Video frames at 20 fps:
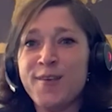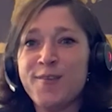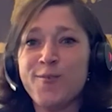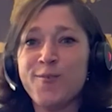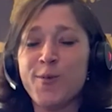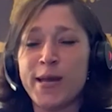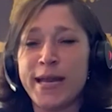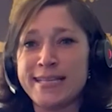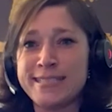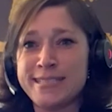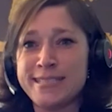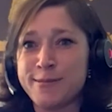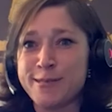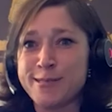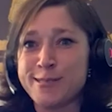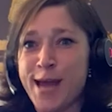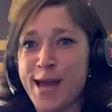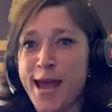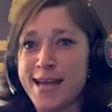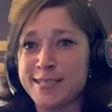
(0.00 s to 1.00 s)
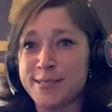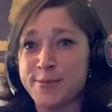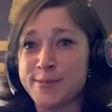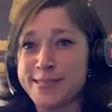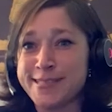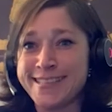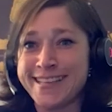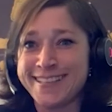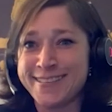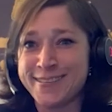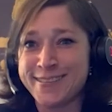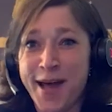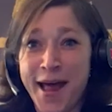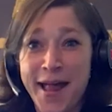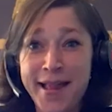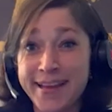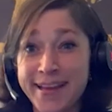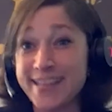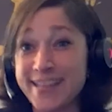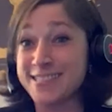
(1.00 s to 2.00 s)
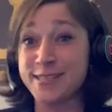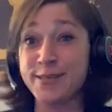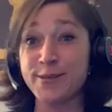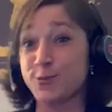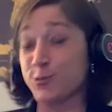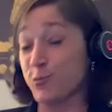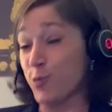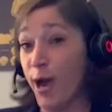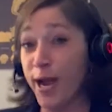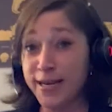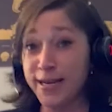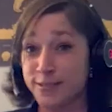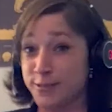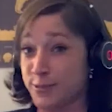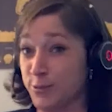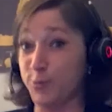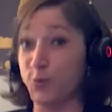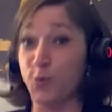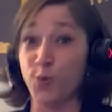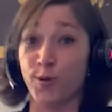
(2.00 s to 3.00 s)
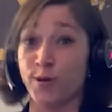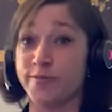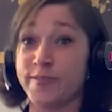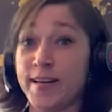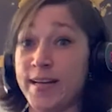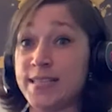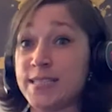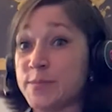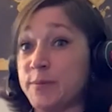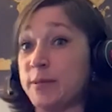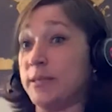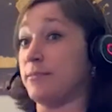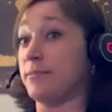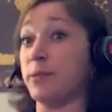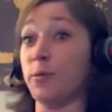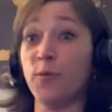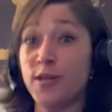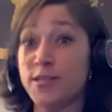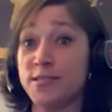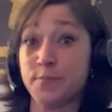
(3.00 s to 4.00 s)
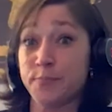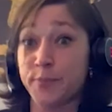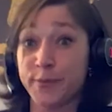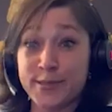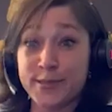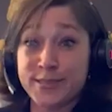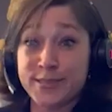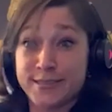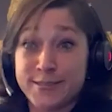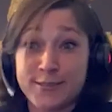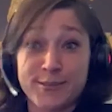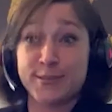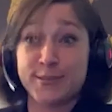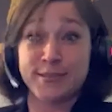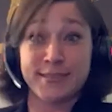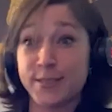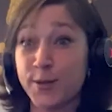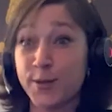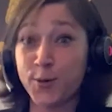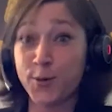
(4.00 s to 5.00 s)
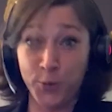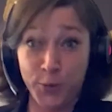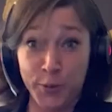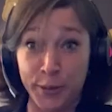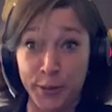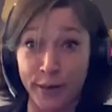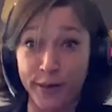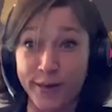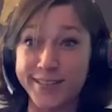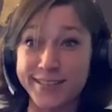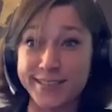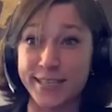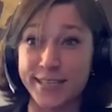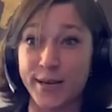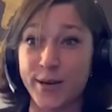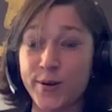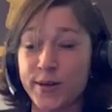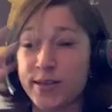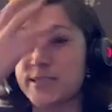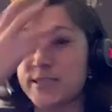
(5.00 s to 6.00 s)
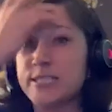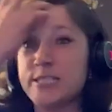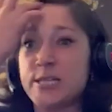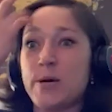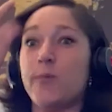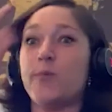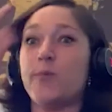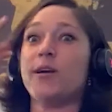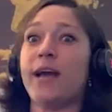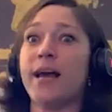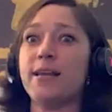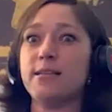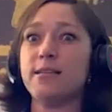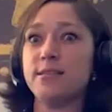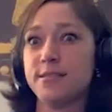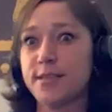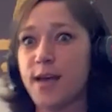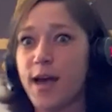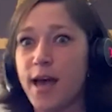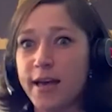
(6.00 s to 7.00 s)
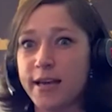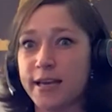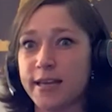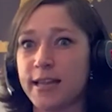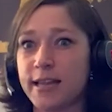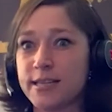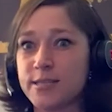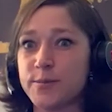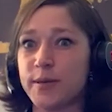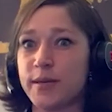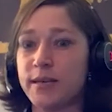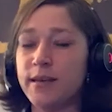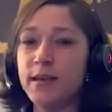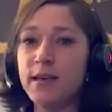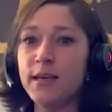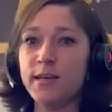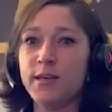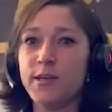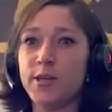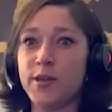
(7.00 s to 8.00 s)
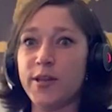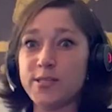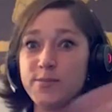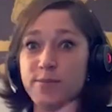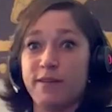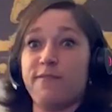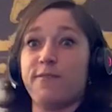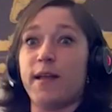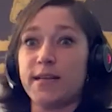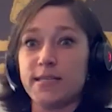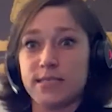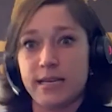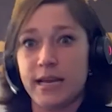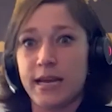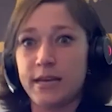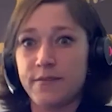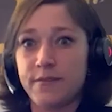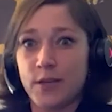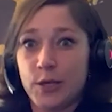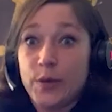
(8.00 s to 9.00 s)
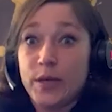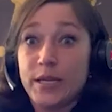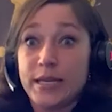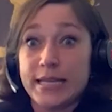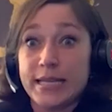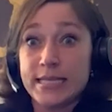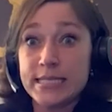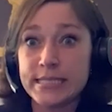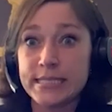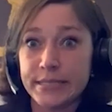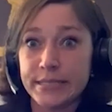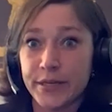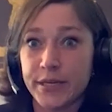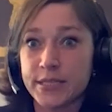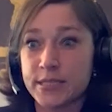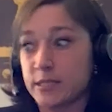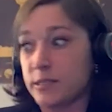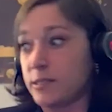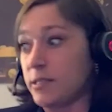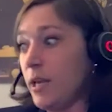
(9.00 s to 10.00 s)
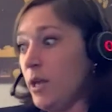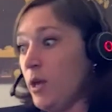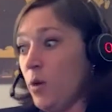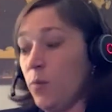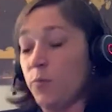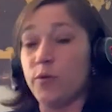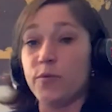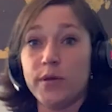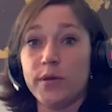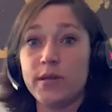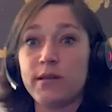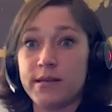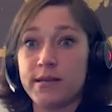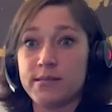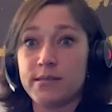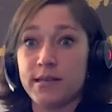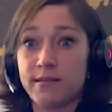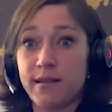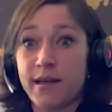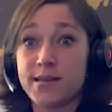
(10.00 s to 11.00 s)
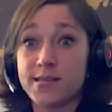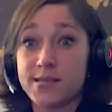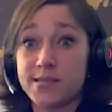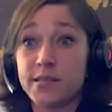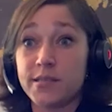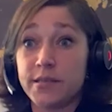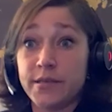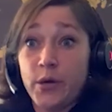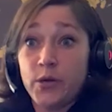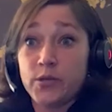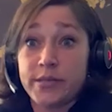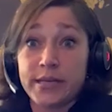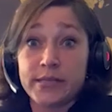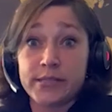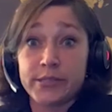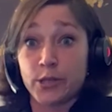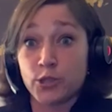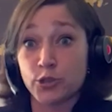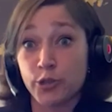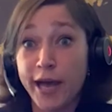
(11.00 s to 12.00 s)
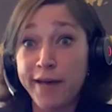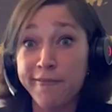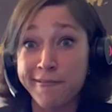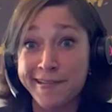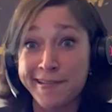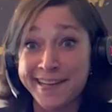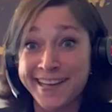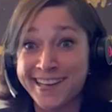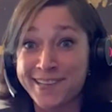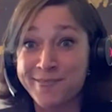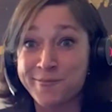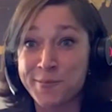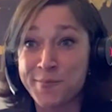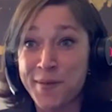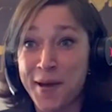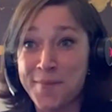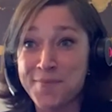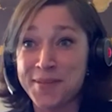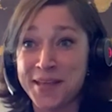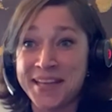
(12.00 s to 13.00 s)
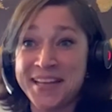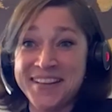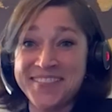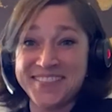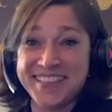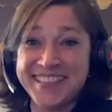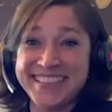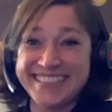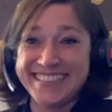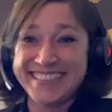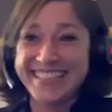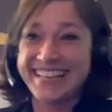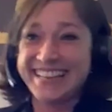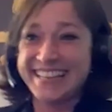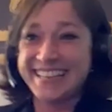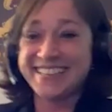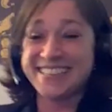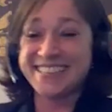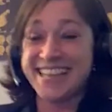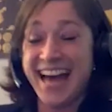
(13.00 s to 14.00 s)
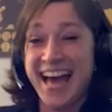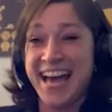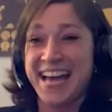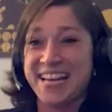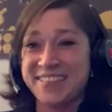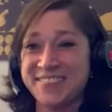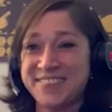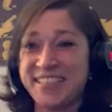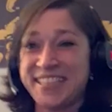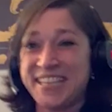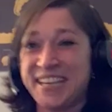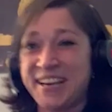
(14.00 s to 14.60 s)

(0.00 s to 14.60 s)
what I did with Josh, he was saying, Holly, I see you're trying to do cool events, but the ones in person are just still cooler, and so we're kind of stuck. And that's what, that's why Flex and I even created this series is we realized that a lot of CEOs actually are traveling and we might be able to get their time,